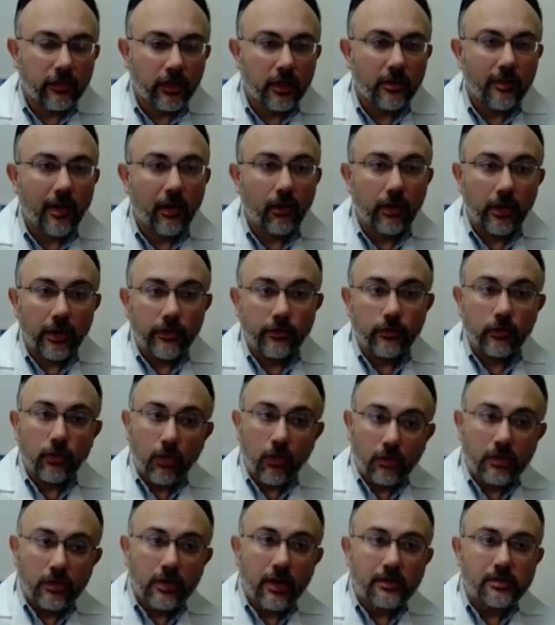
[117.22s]
about either
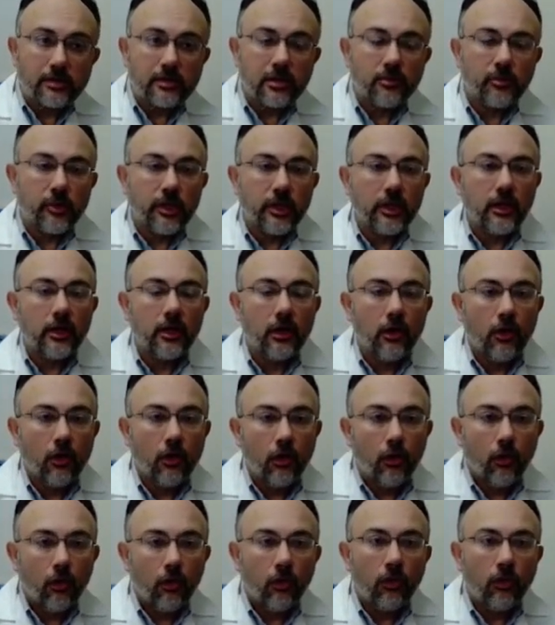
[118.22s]
colonoscopy
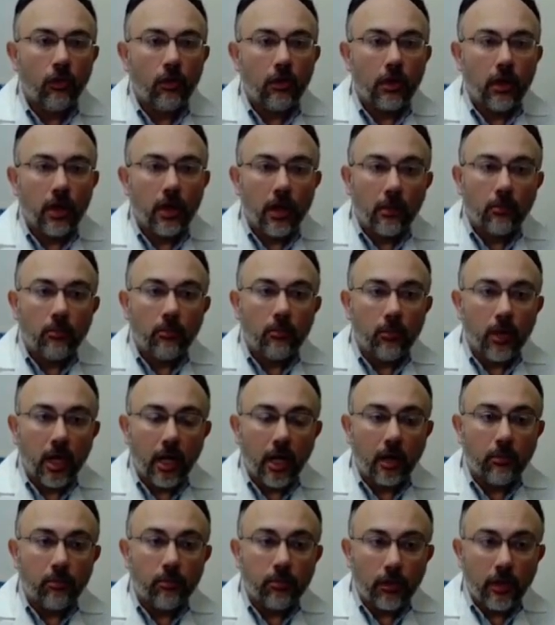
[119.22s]
or
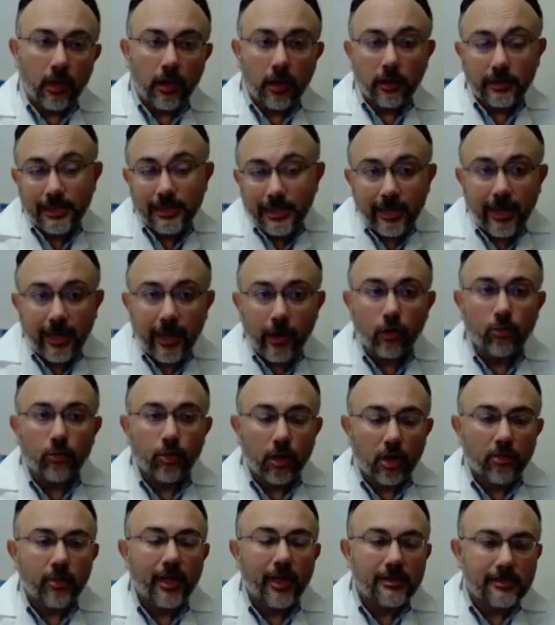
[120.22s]
DNA or
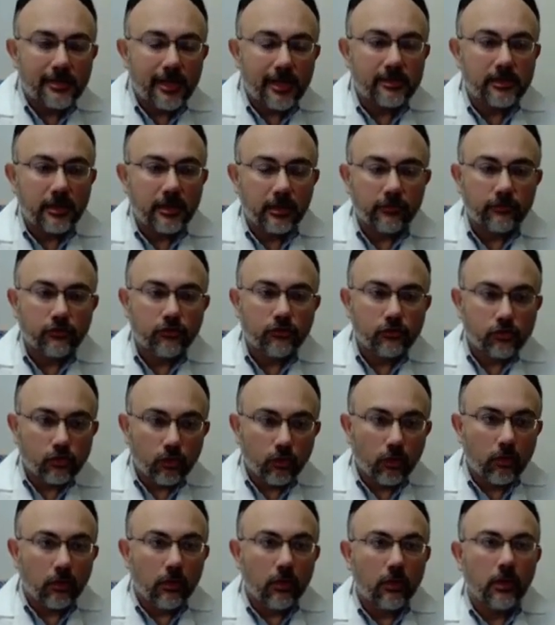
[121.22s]
blood-based testing of
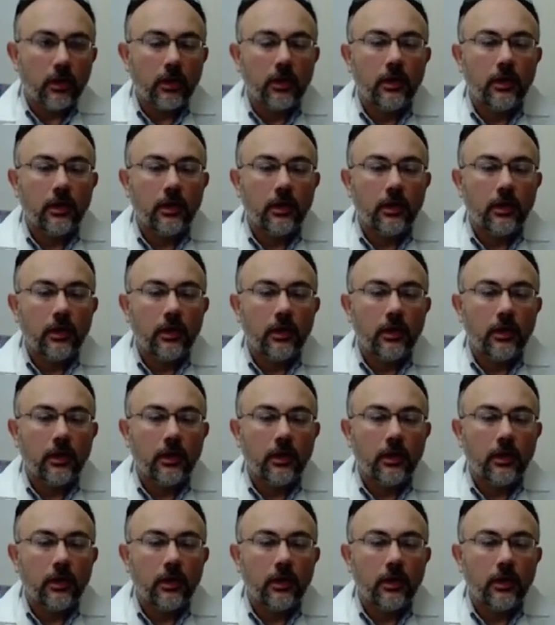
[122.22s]
stool.